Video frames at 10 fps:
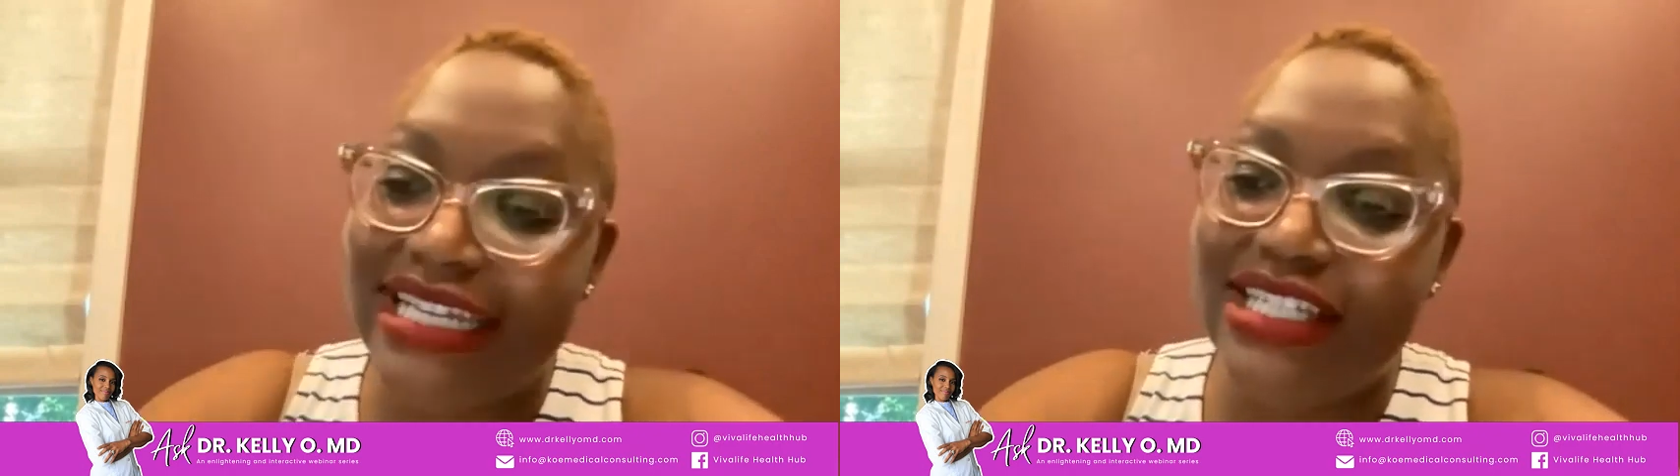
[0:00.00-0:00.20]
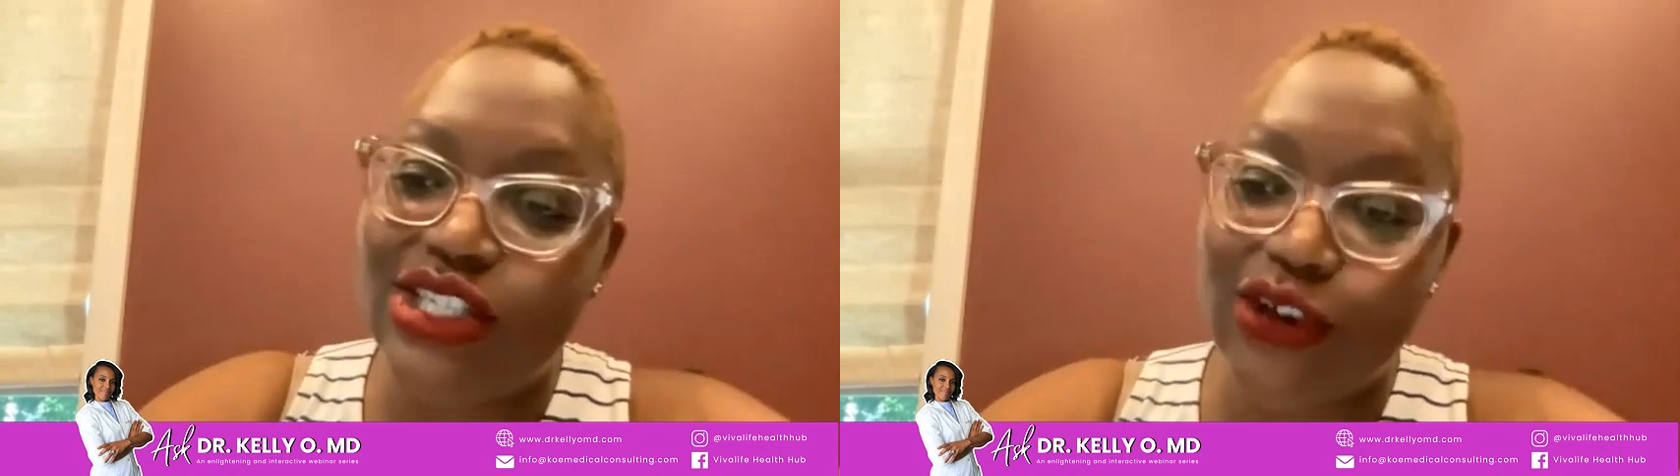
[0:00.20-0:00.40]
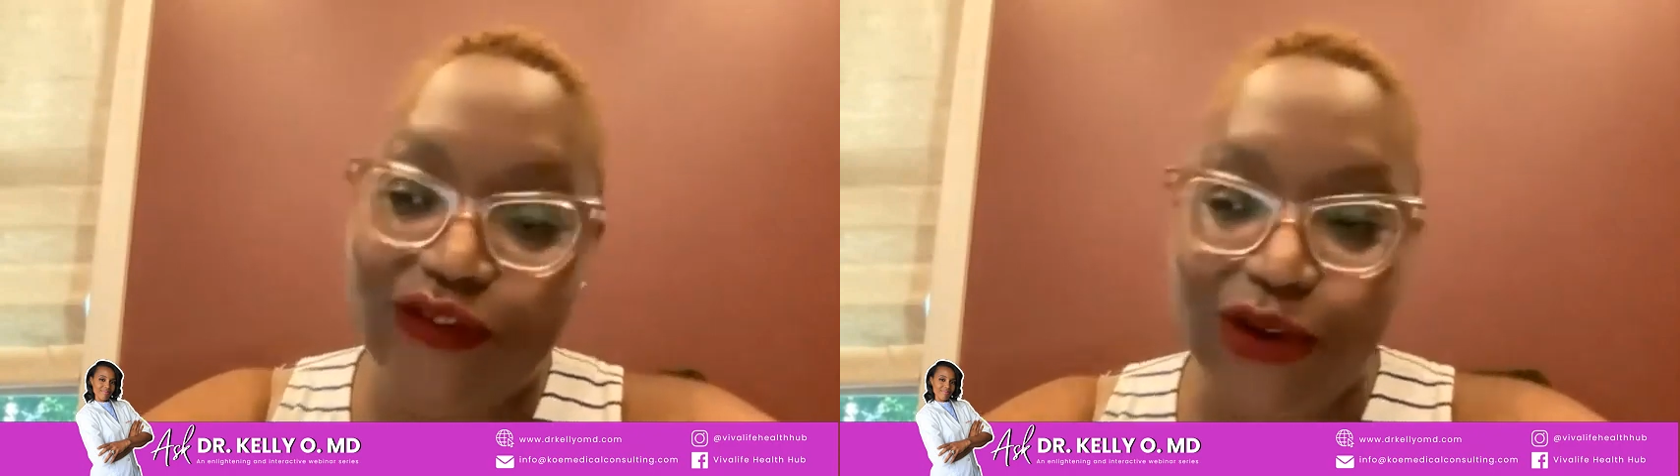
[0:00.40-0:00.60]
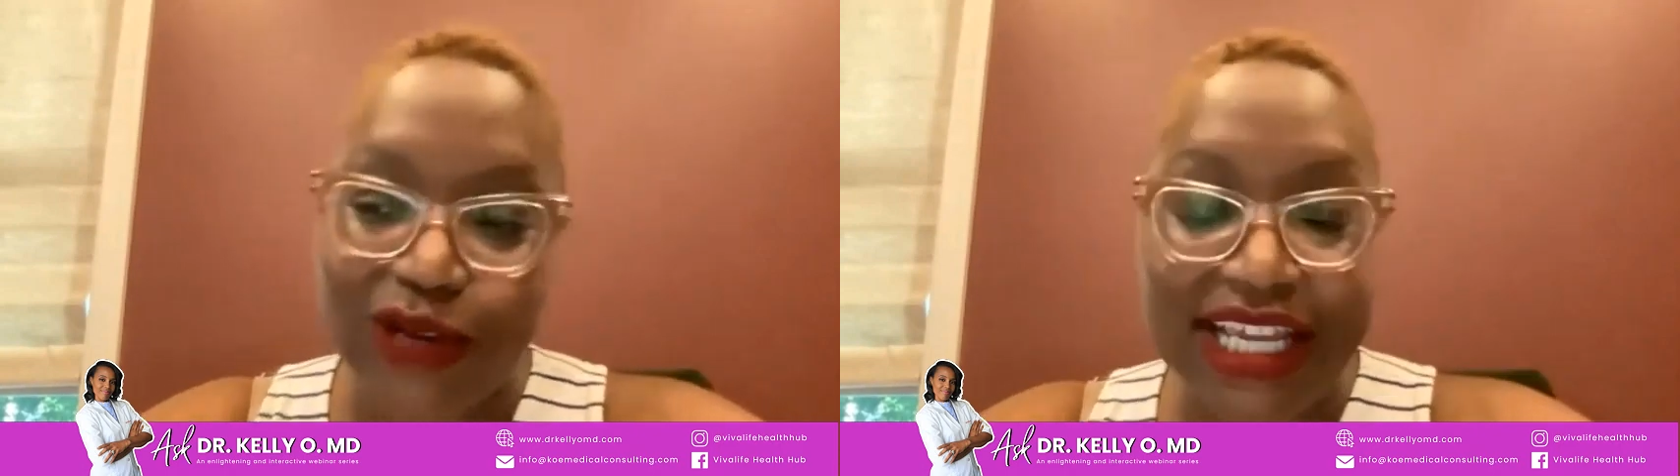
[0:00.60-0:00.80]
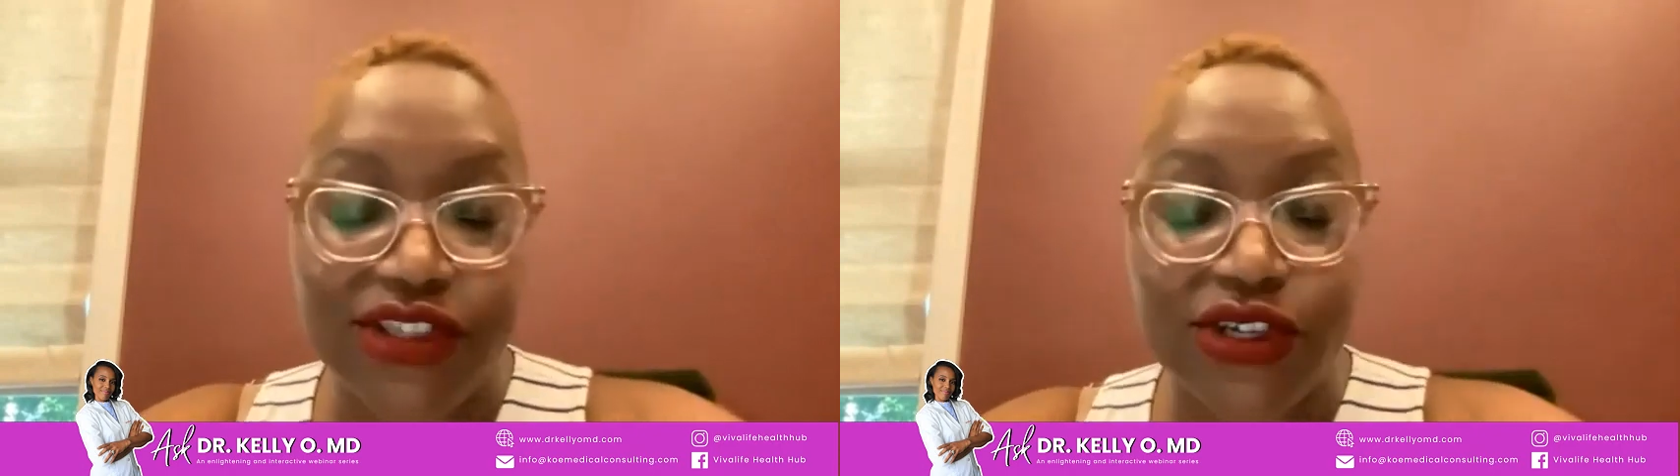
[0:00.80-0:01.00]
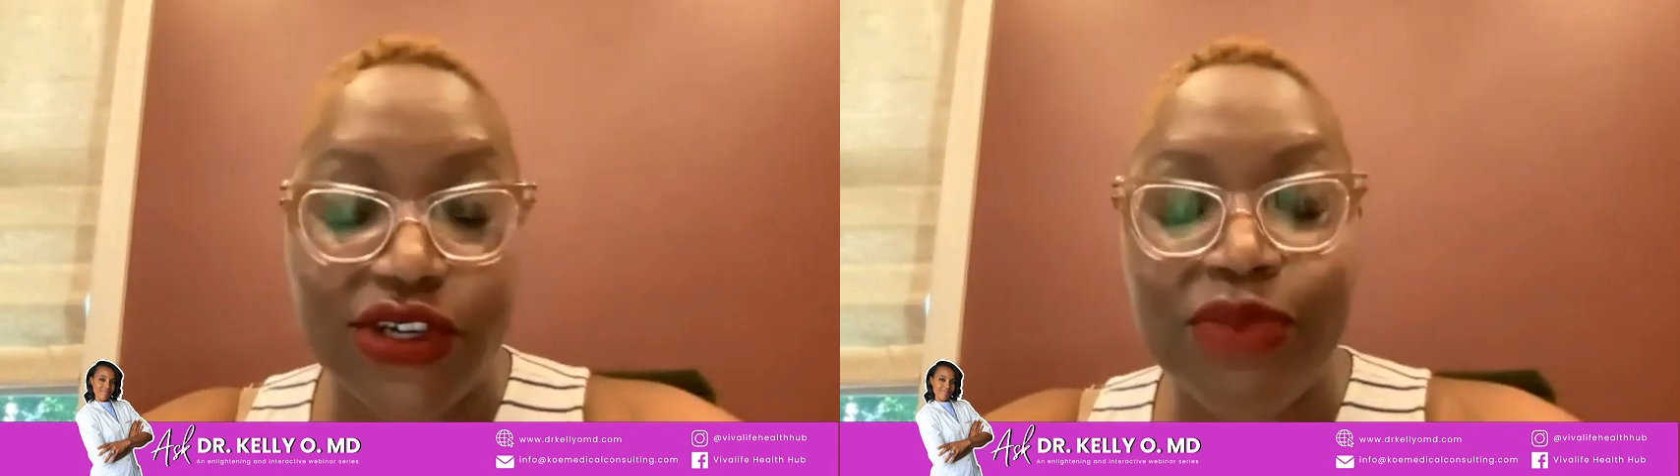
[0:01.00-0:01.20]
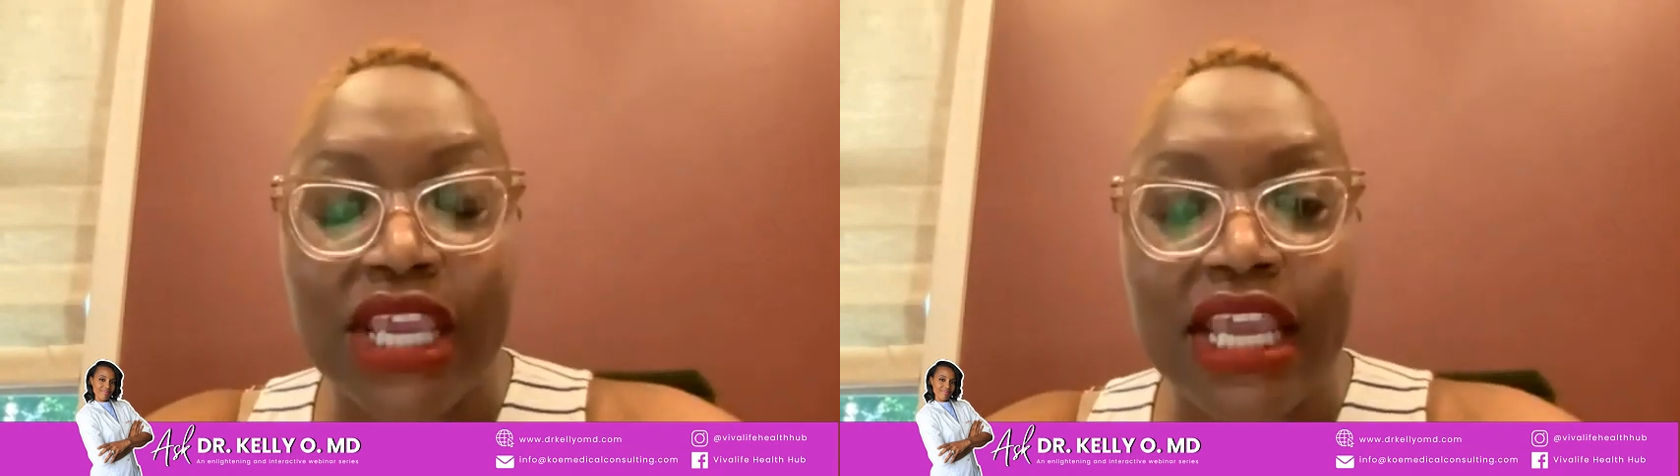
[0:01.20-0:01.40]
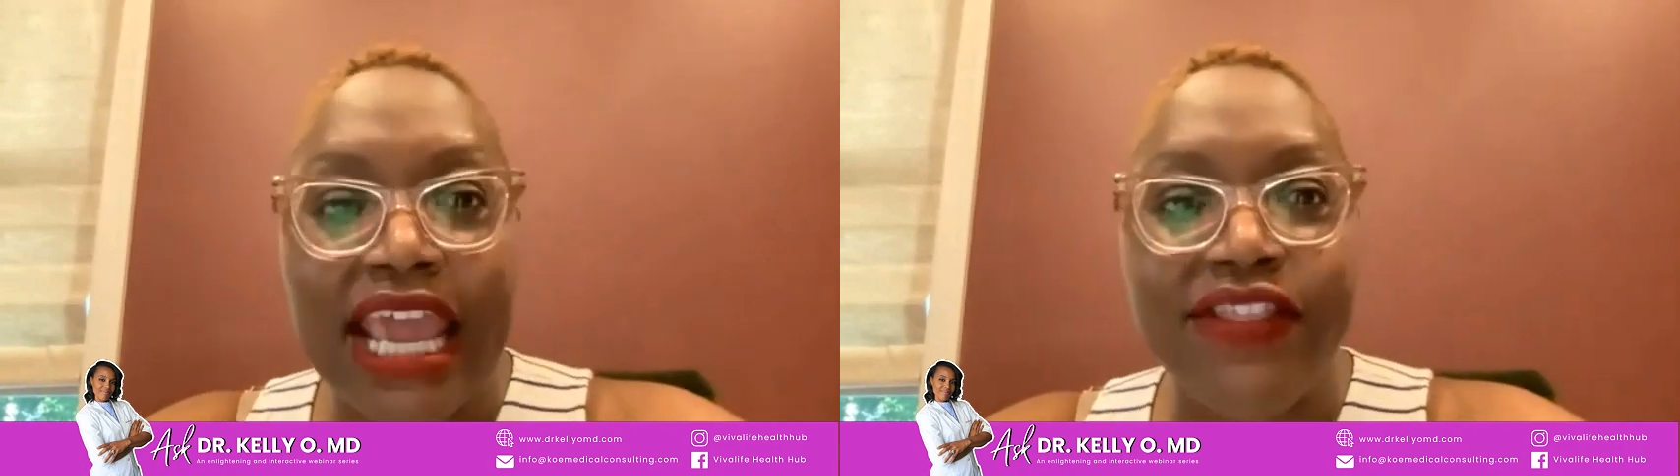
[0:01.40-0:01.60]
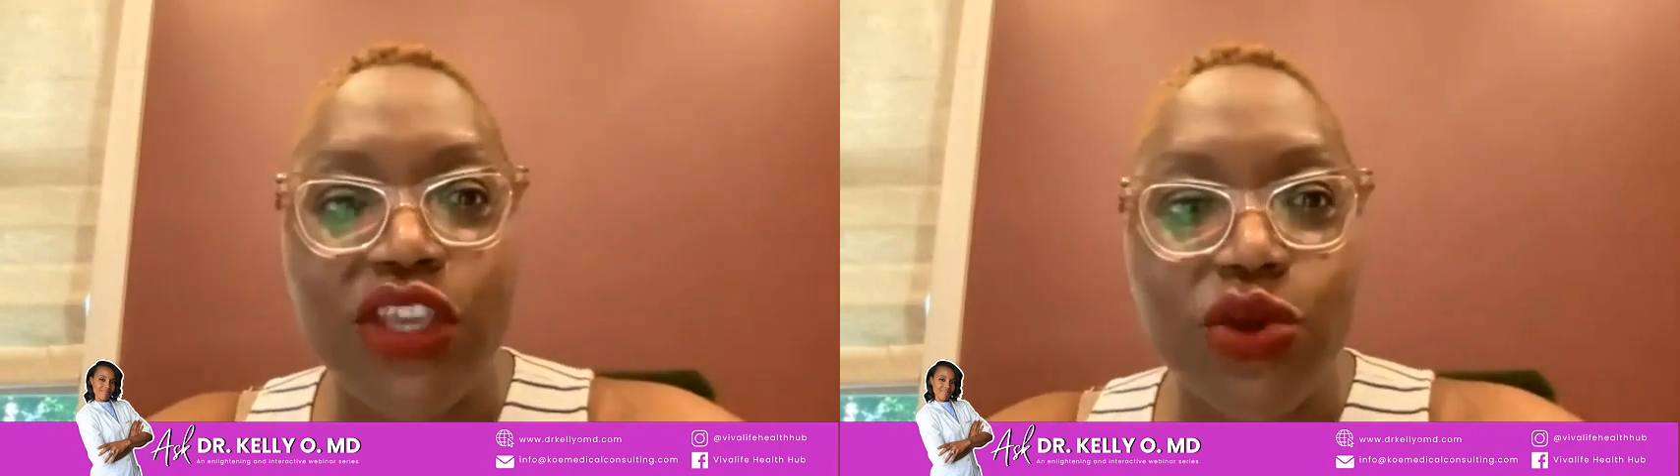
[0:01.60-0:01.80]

is cervical cancer. In the